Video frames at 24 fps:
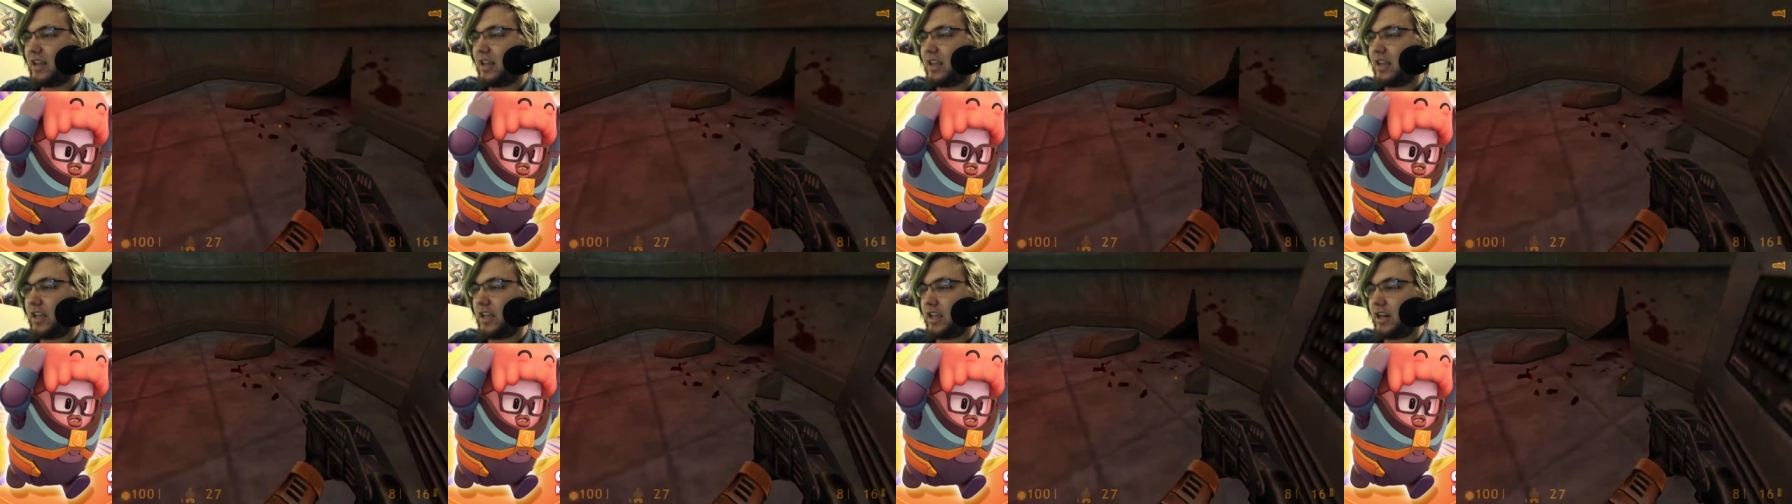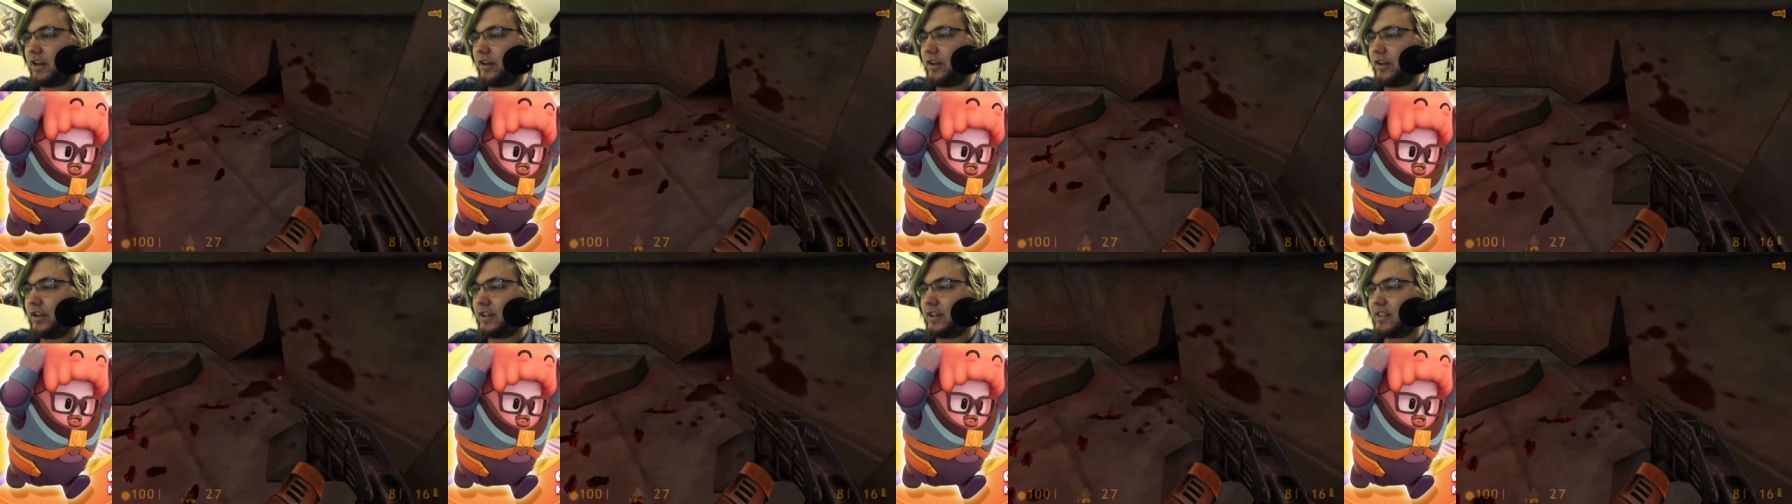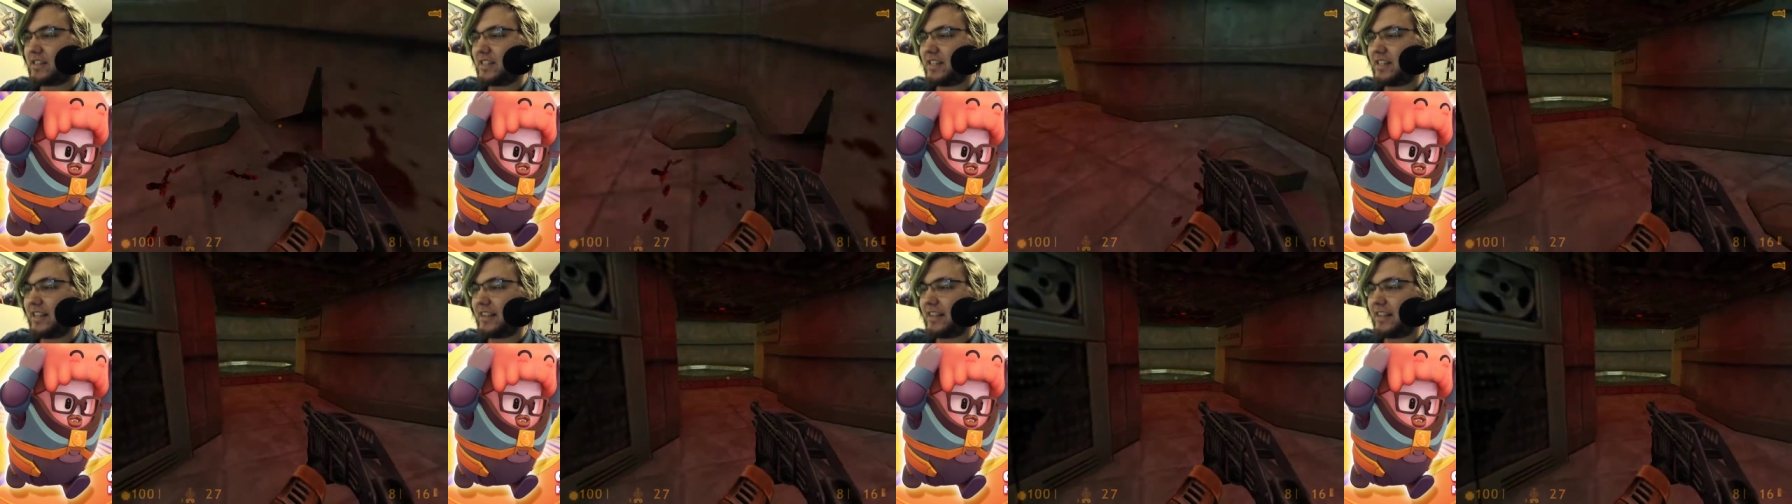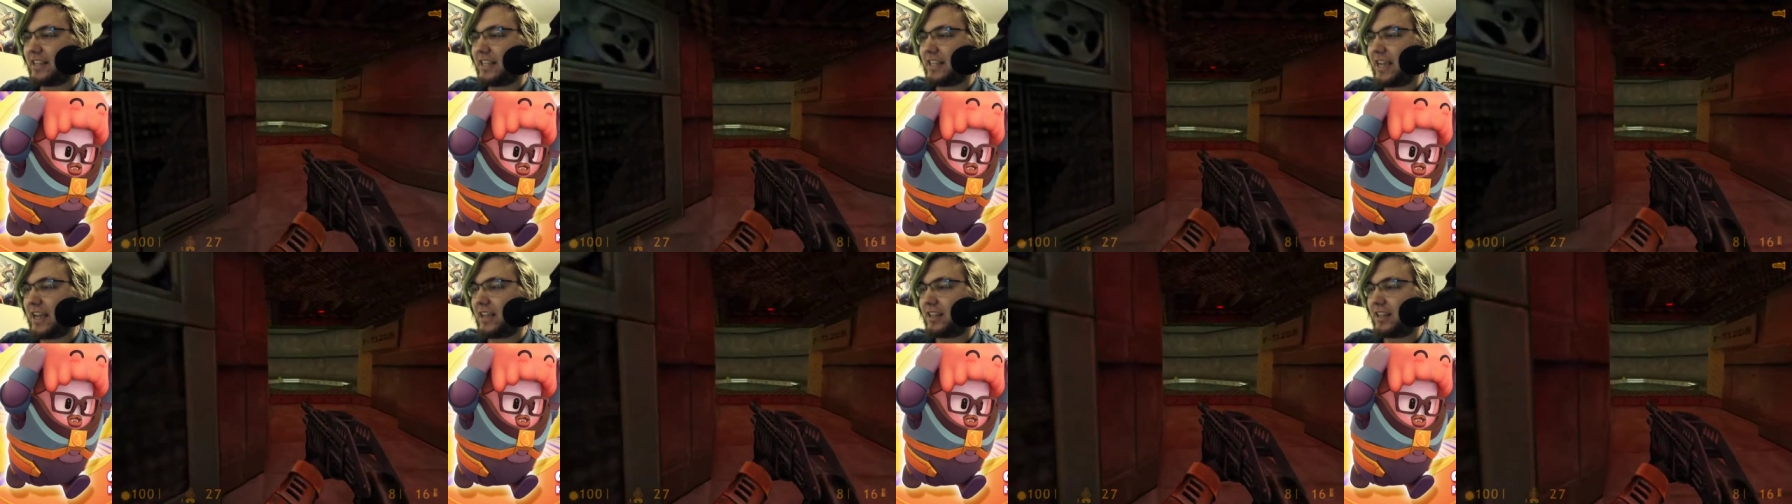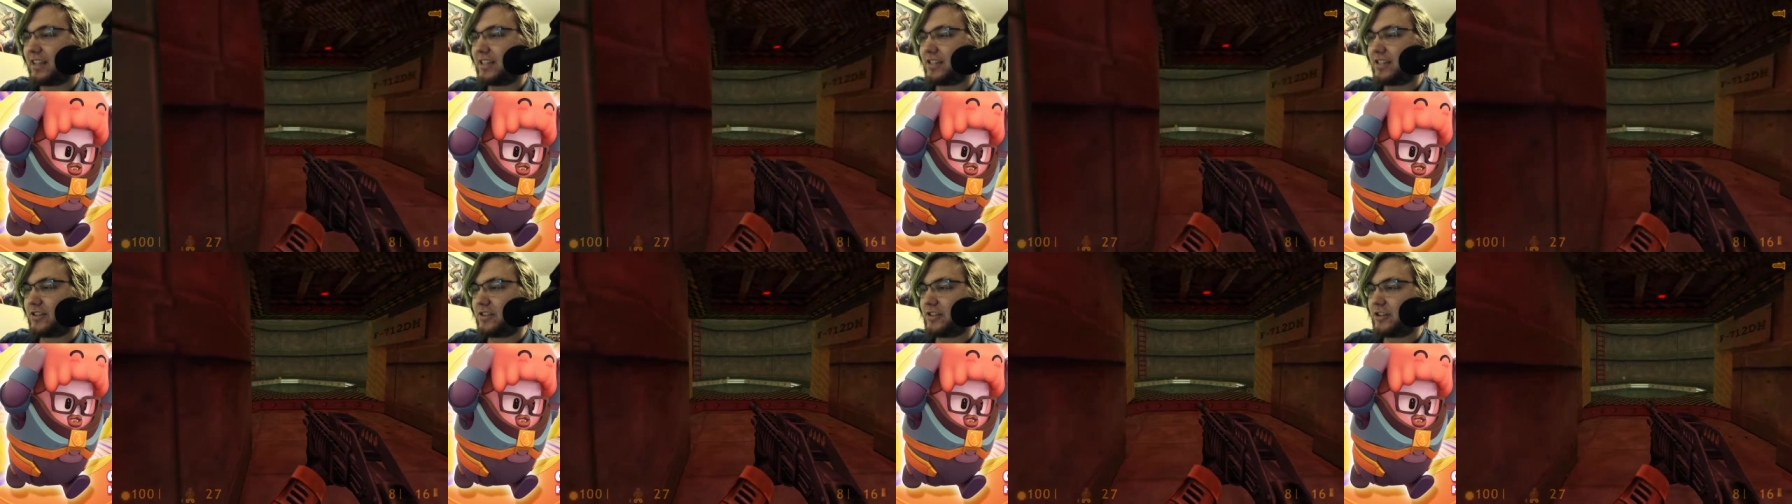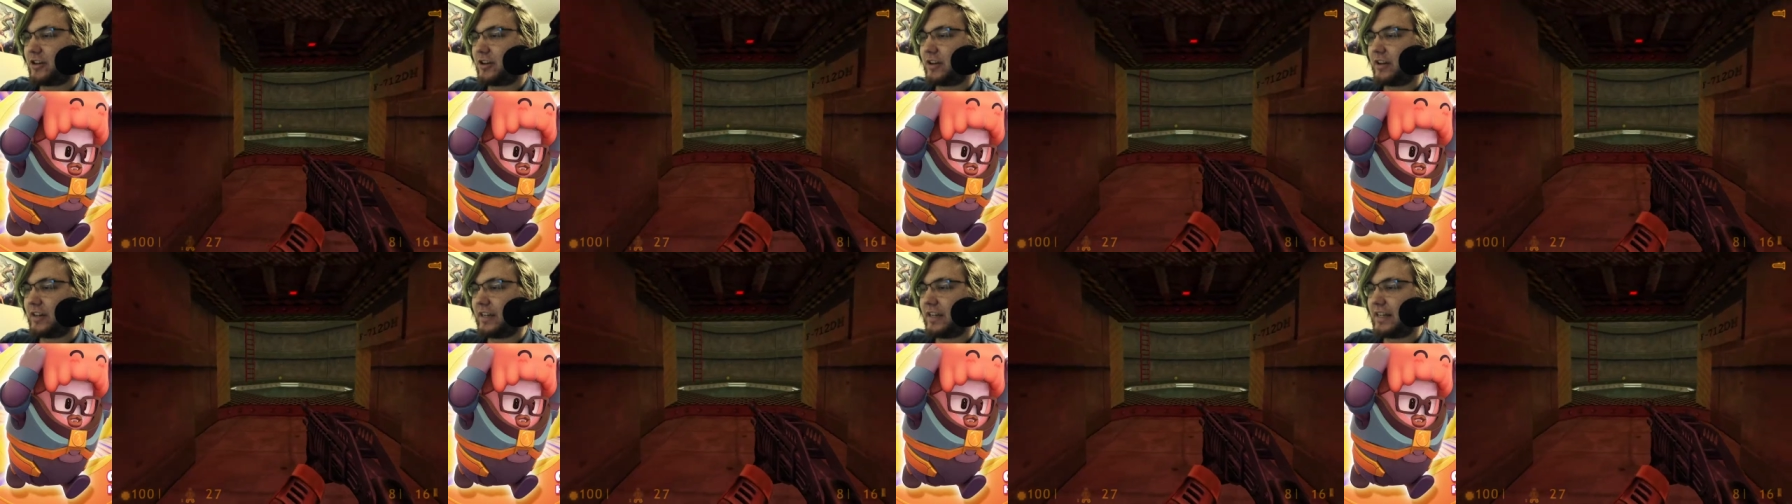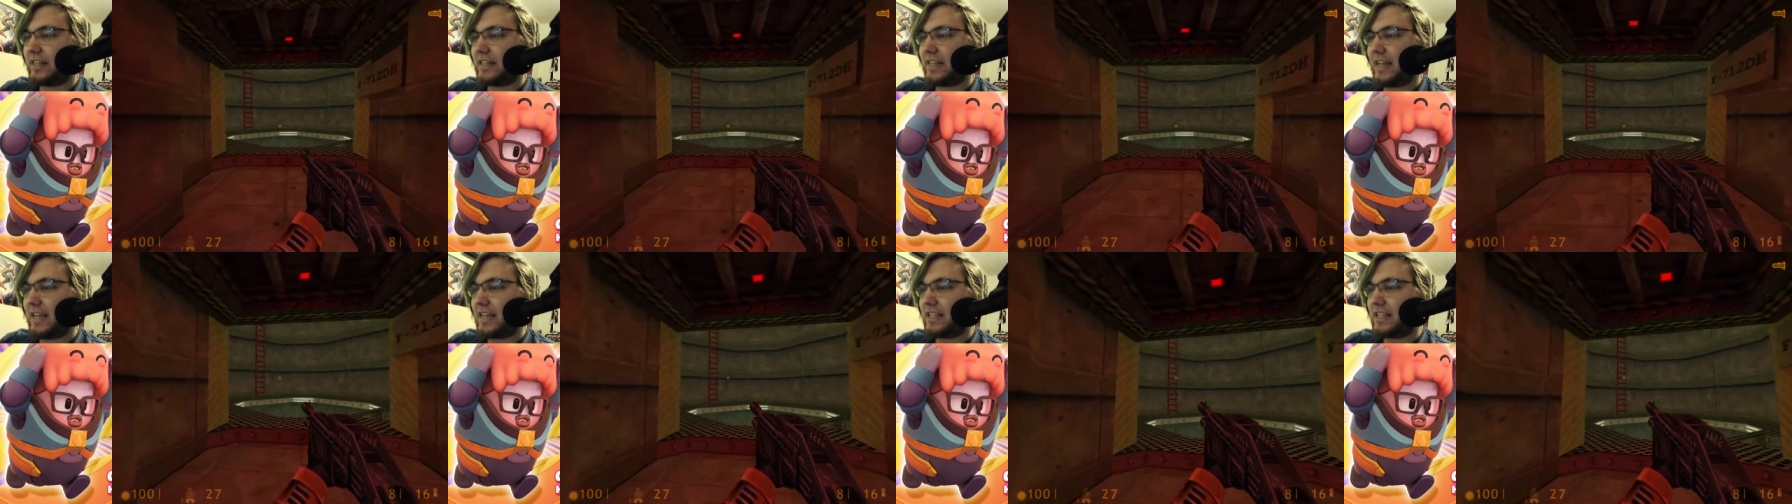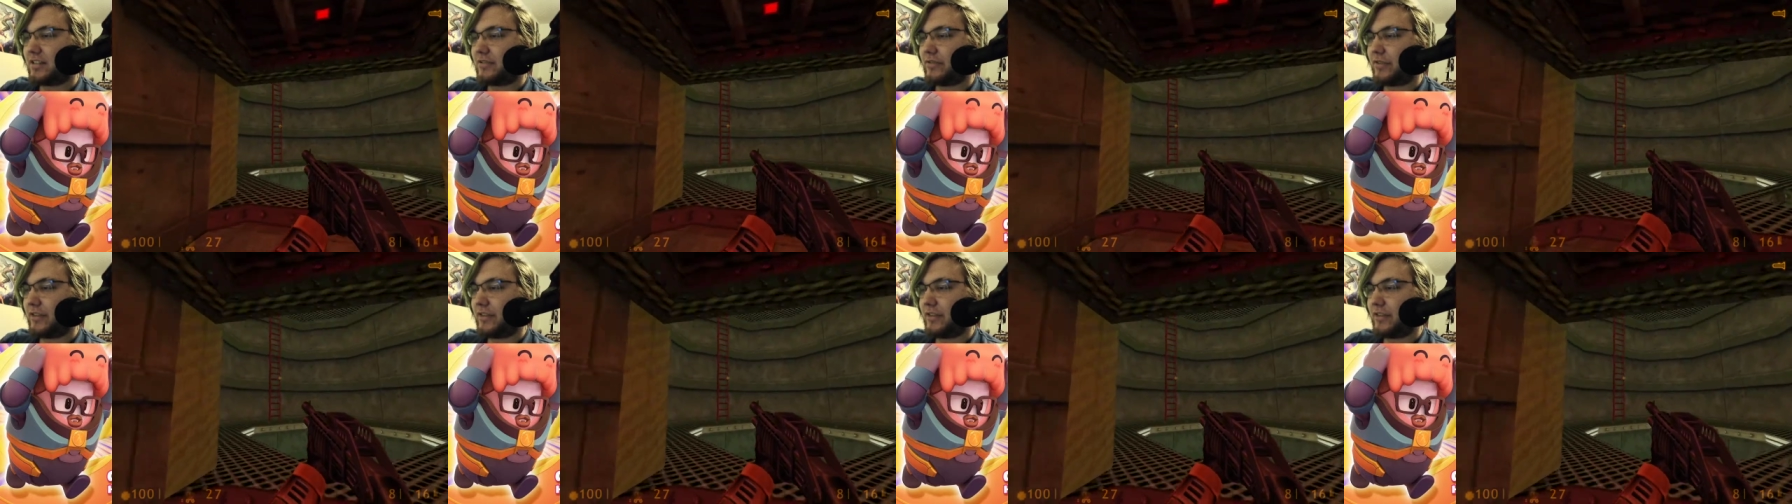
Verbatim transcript: You know, you can see that the aliens are starting to get a taste